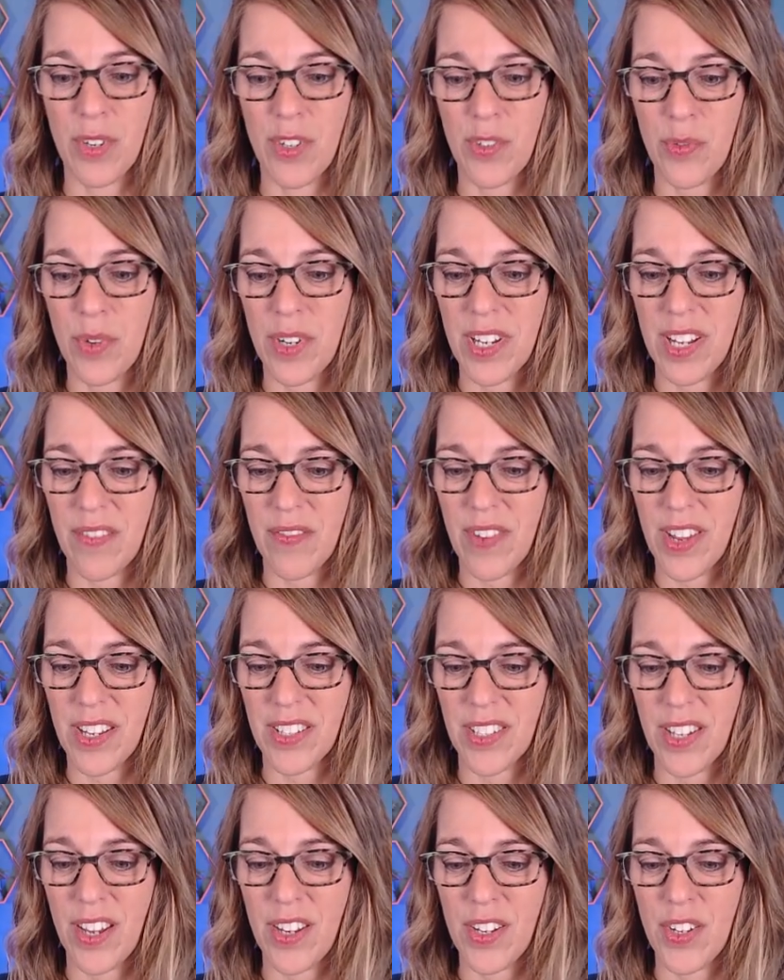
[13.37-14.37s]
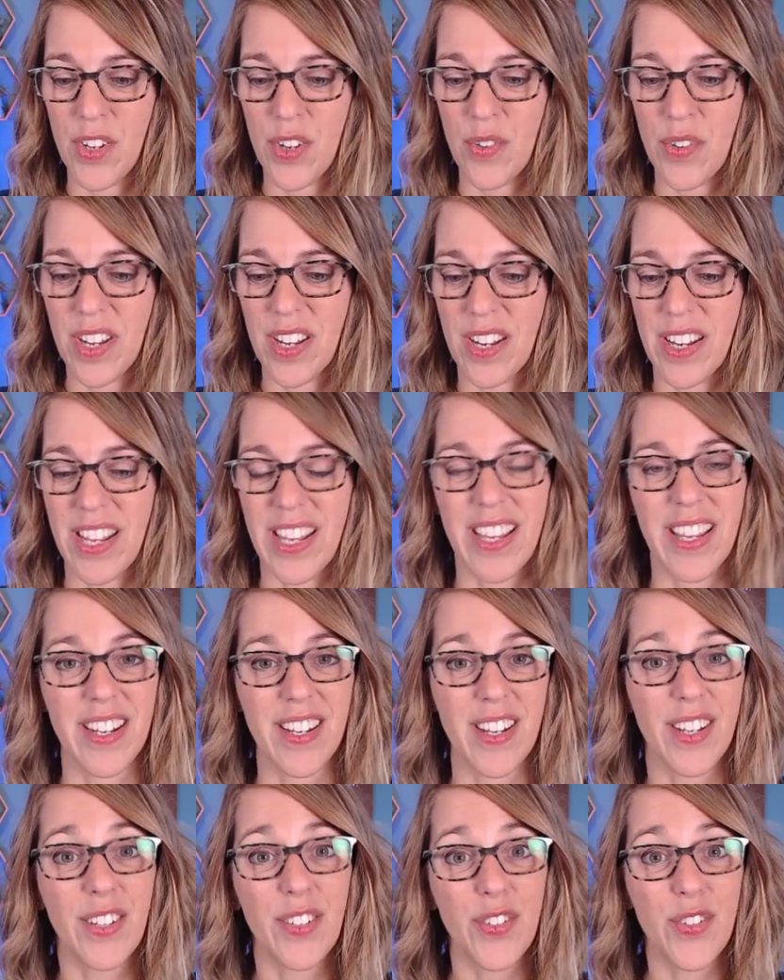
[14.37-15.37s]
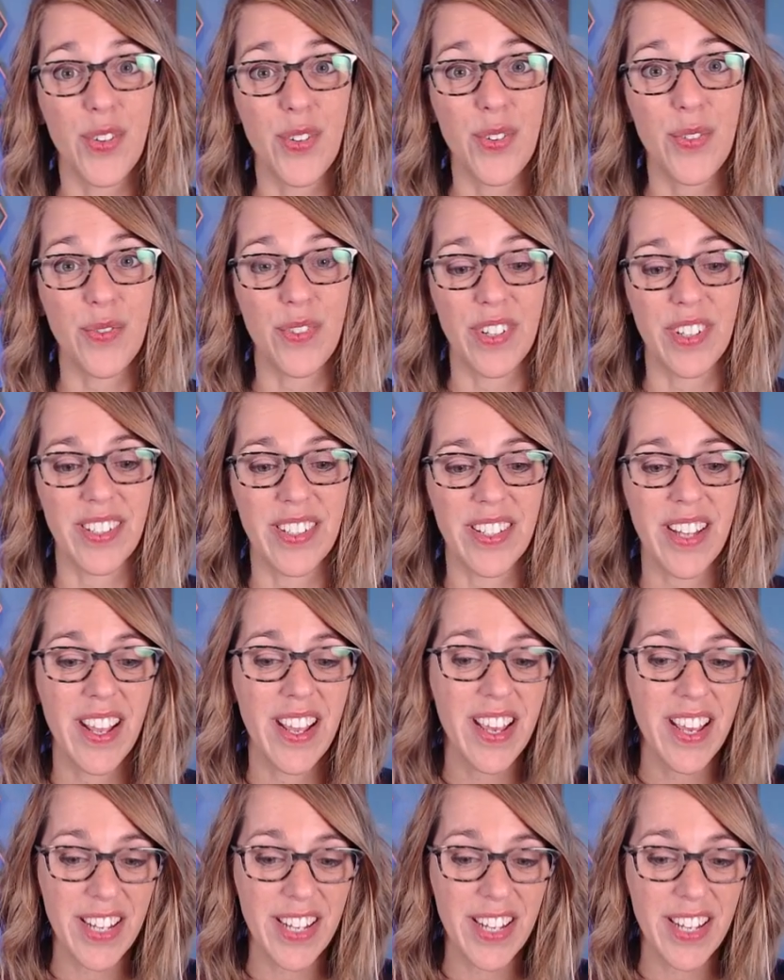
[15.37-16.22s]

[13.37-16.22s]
which would give us a unit in newtons.